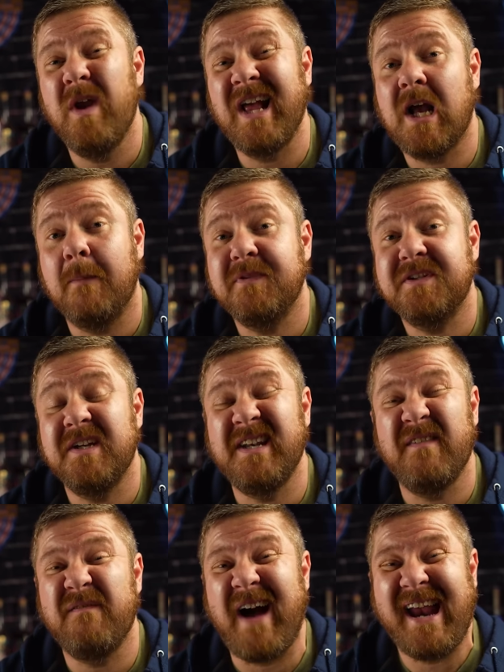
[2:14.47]
When it comes to
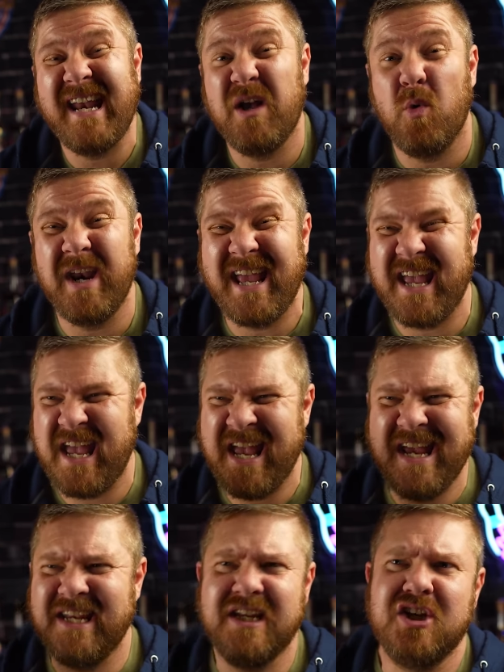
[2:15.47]
defining what a
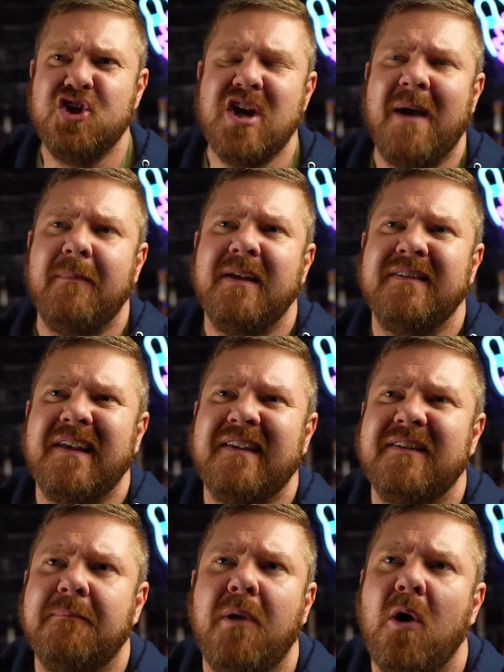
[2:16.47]
hidden gem is, I
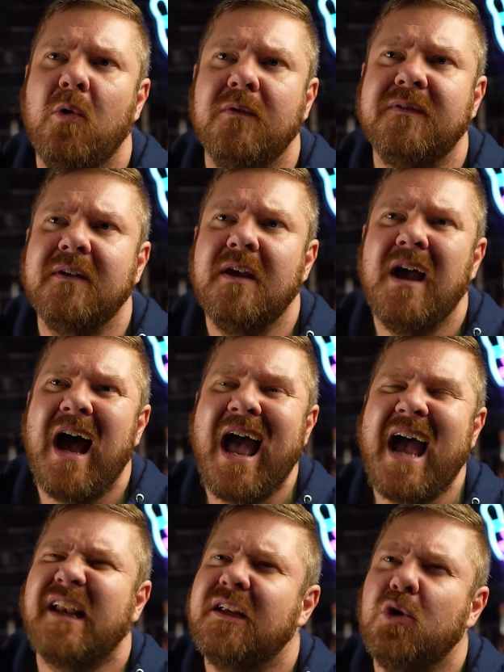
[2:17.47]
suppose I
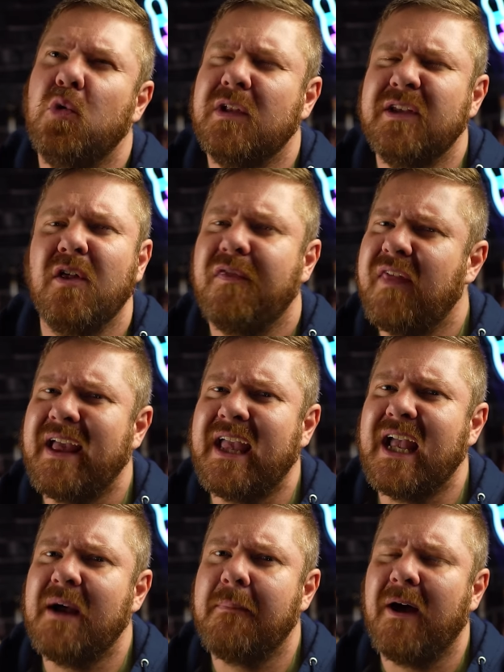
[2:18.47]
had to do a little
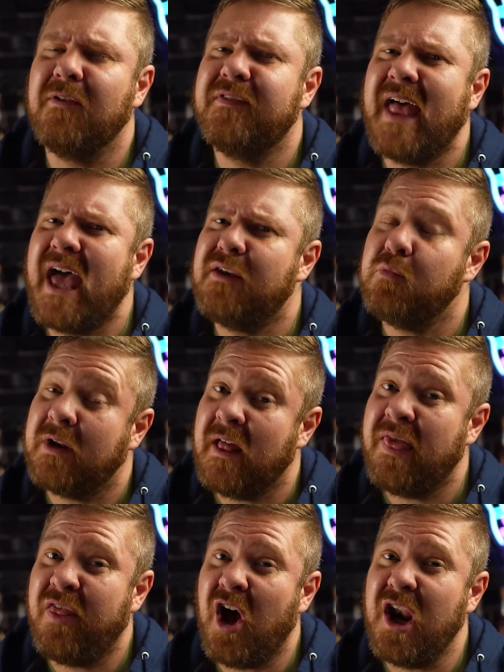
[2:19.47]
thinking about that. And when I
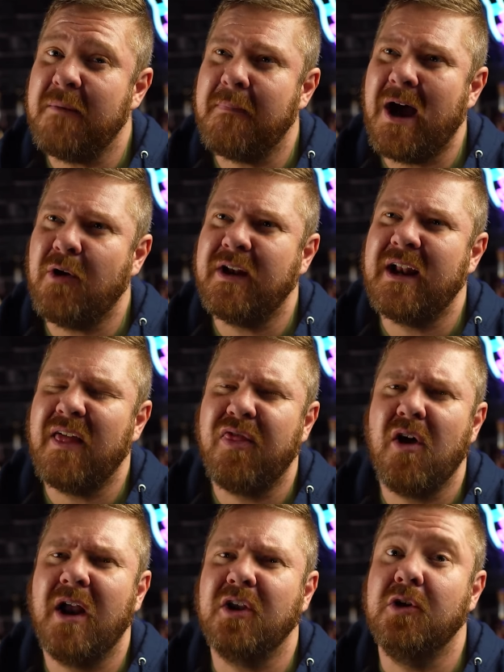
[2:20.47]
thought about it, I
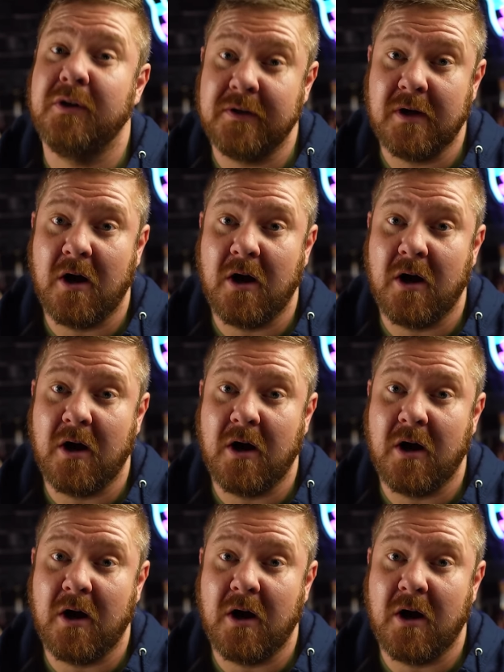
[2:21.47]
thought good and